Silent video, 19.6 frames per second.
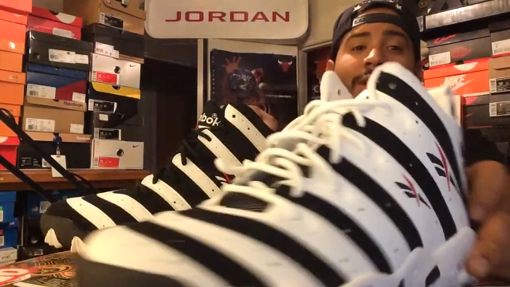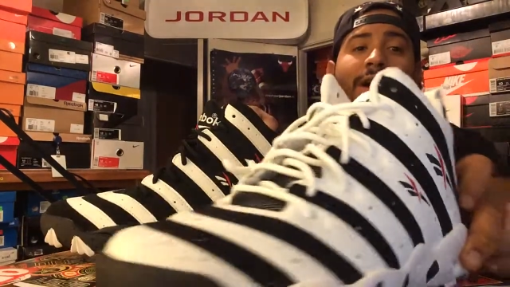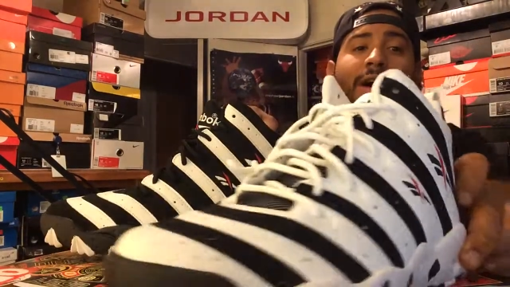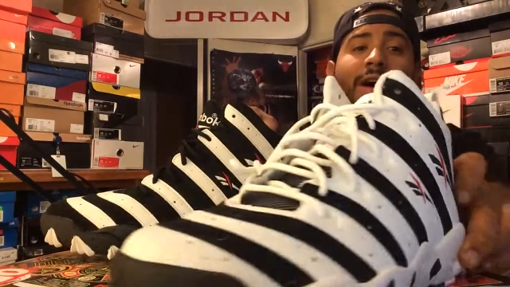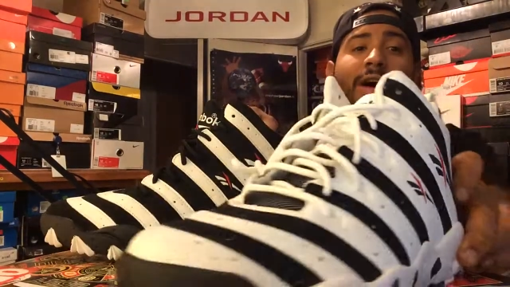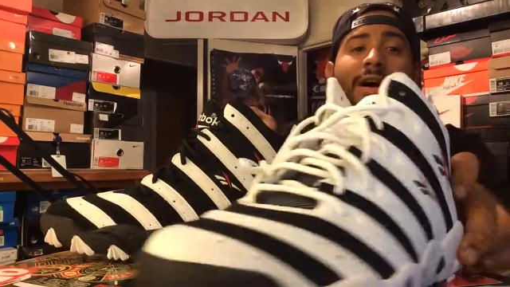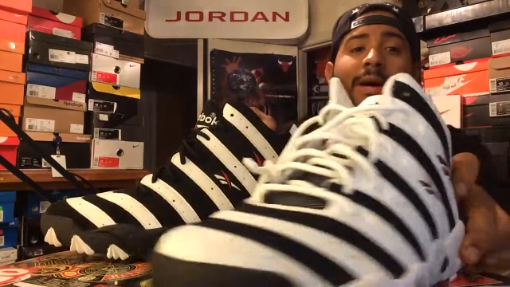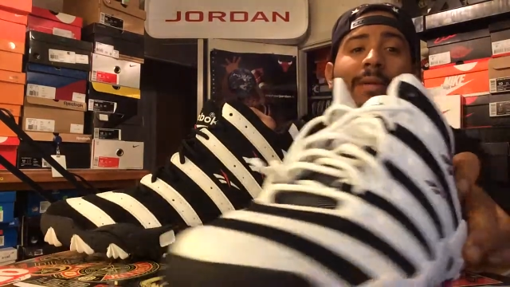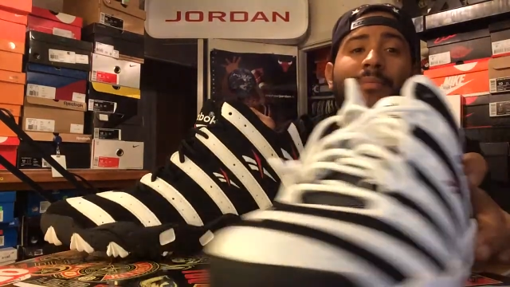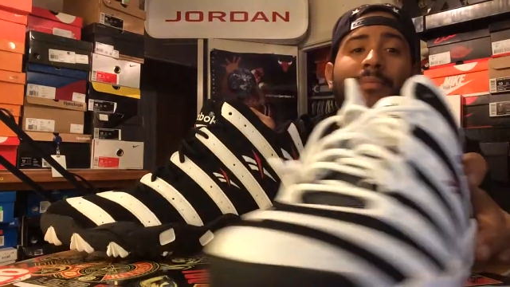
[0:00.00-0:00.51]

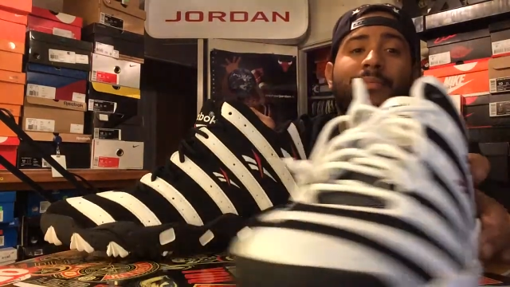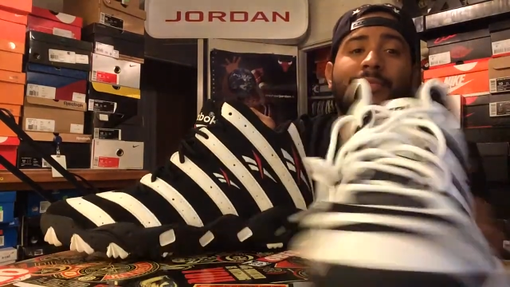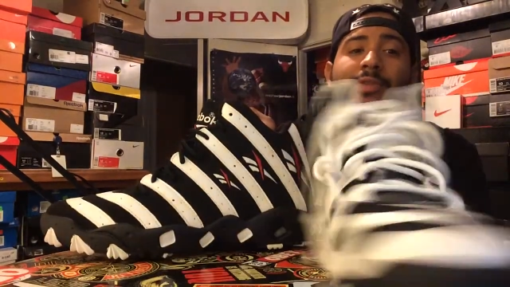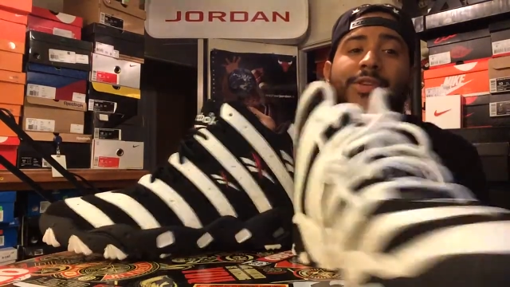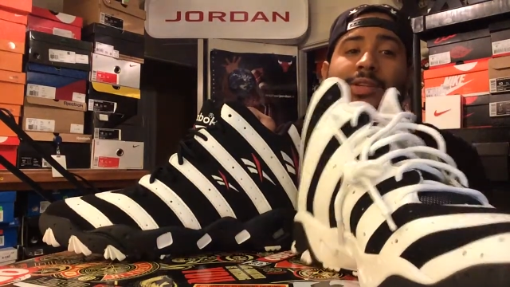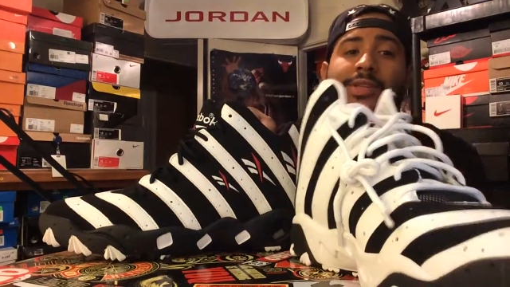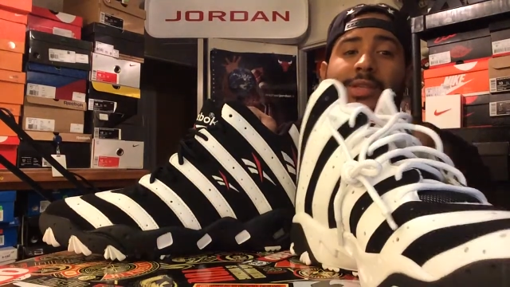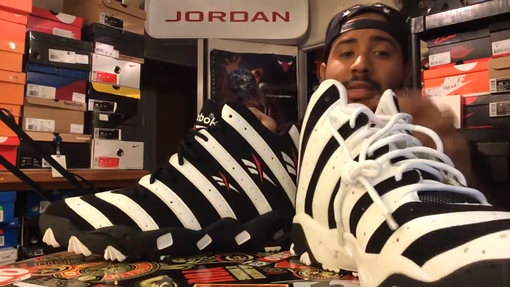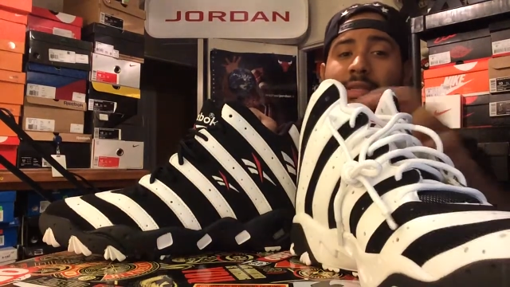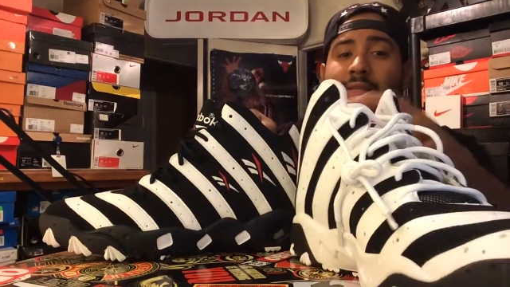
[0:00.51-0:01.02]

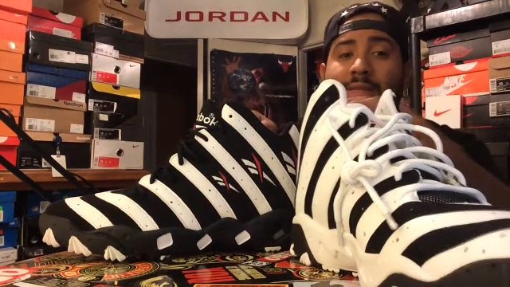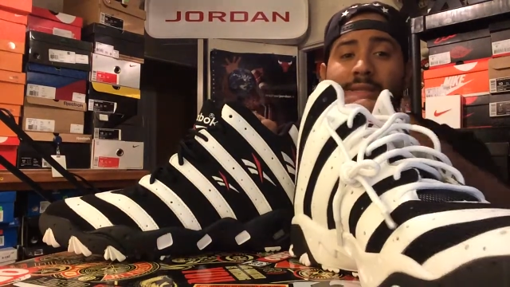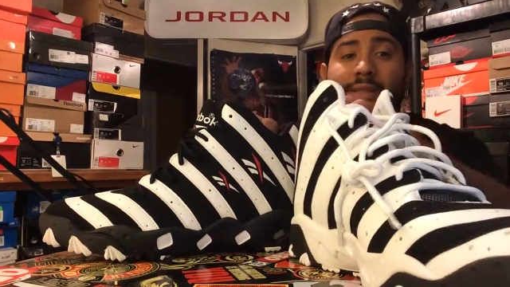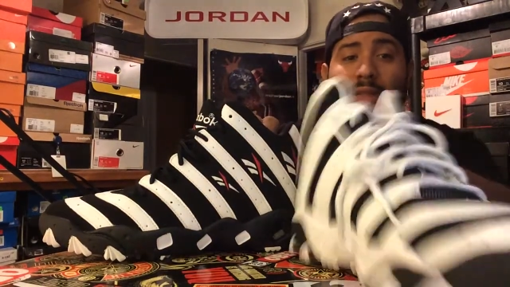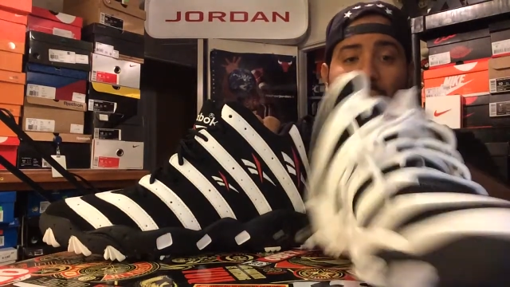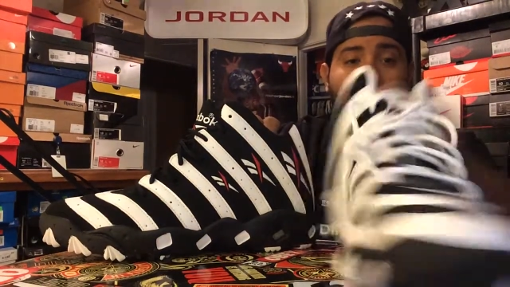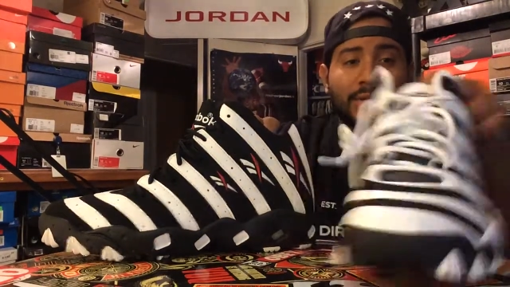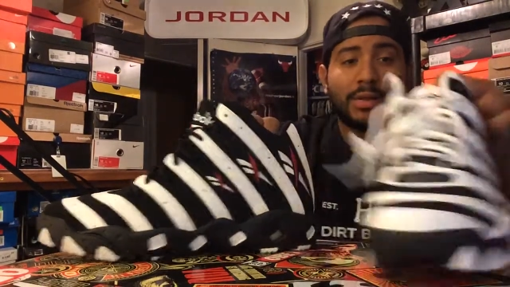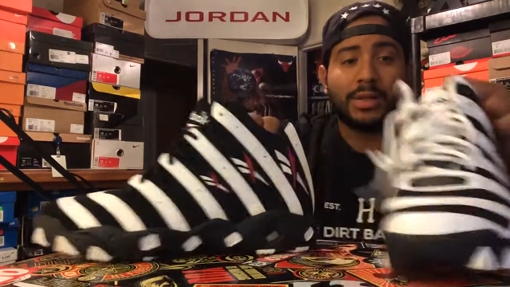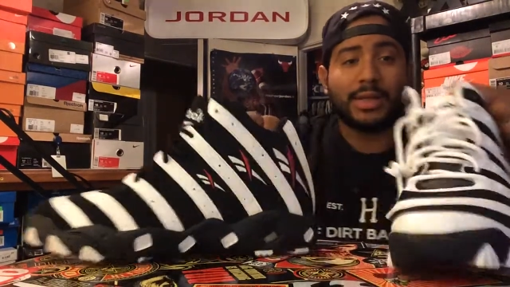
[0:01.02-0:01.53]
It's
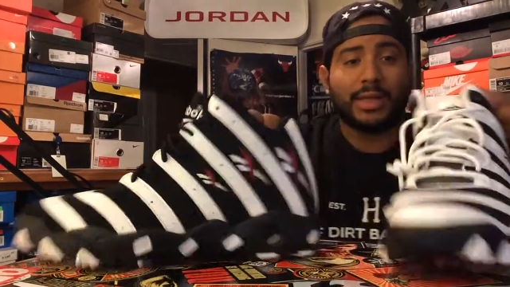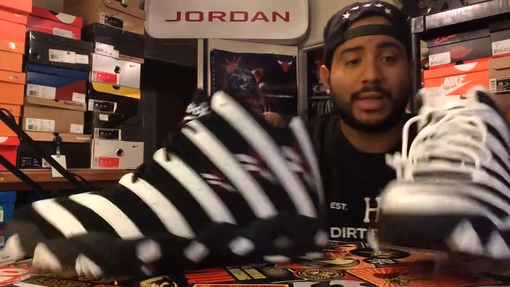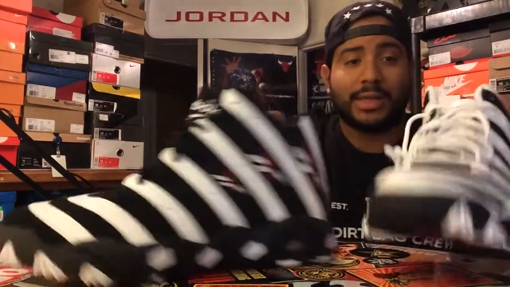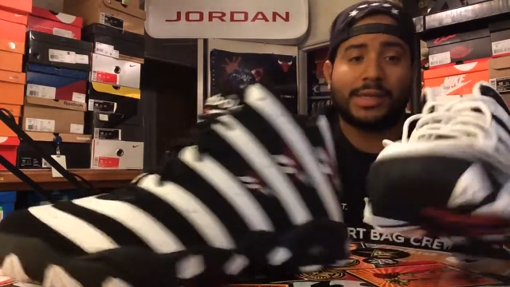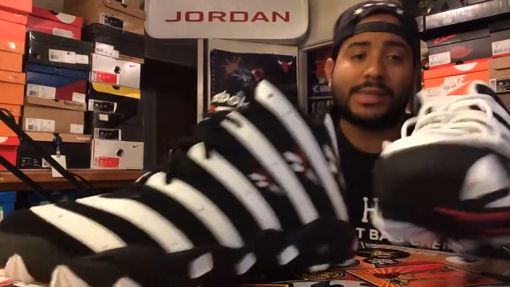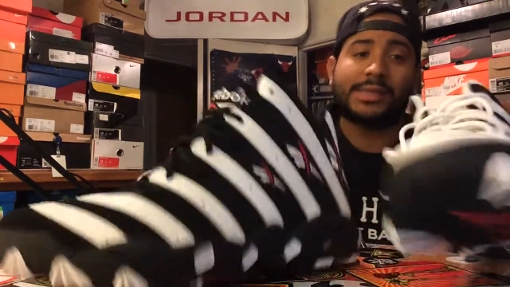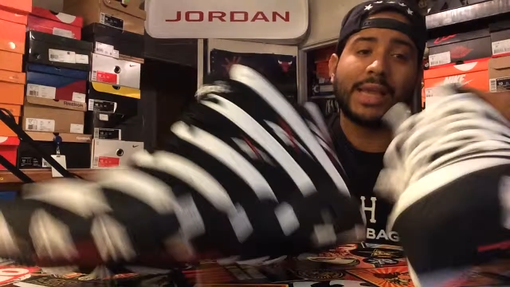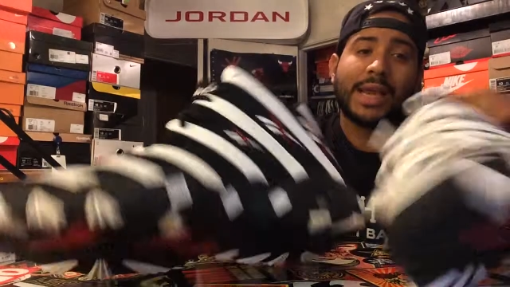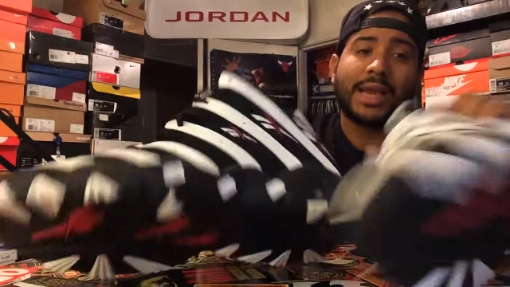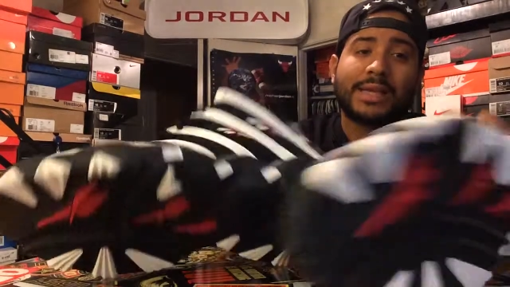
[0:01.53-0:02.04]
literally the
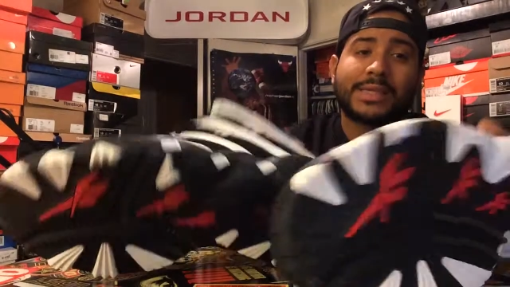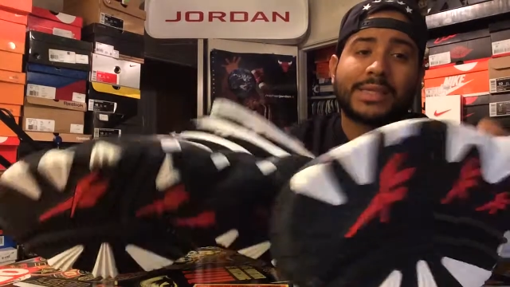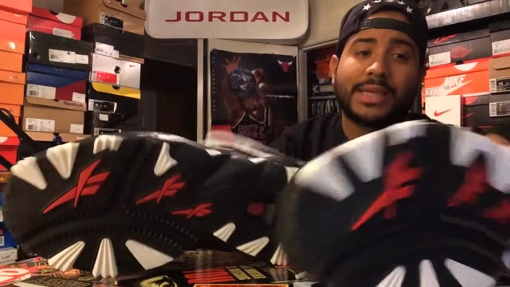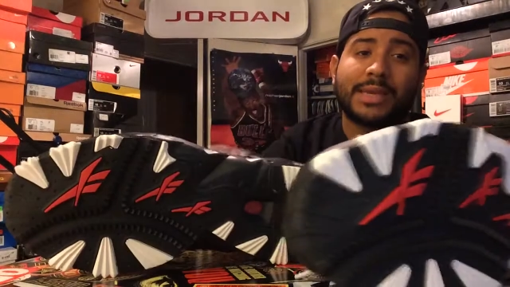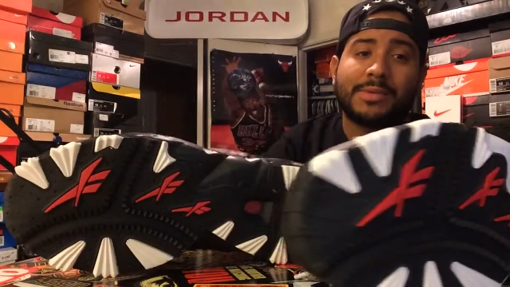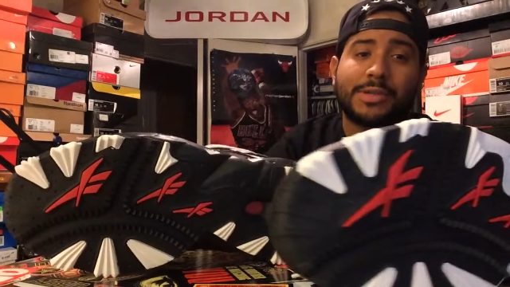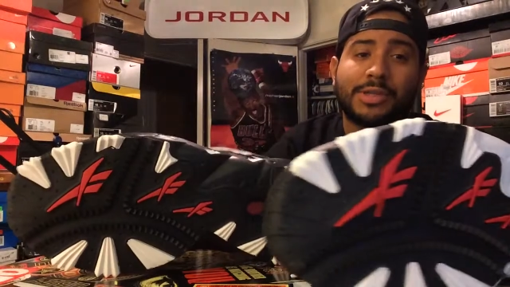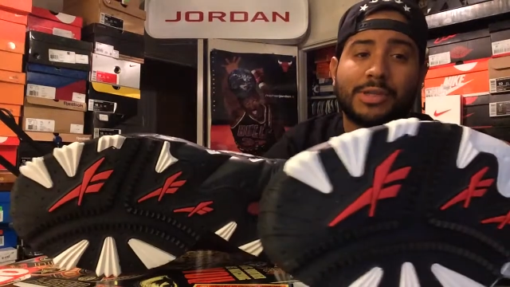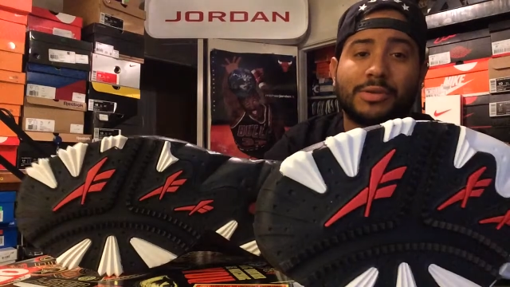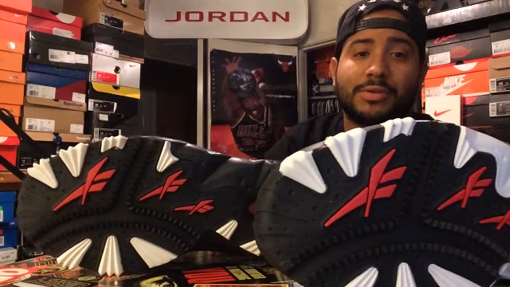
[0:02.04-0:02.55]
exact
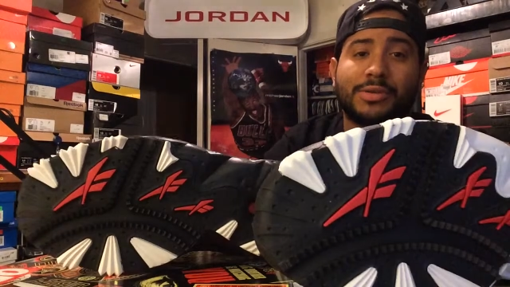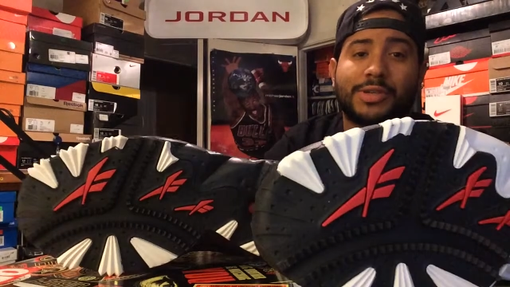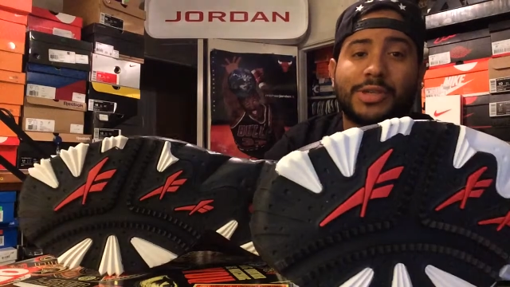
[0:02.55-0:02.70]
same shoe,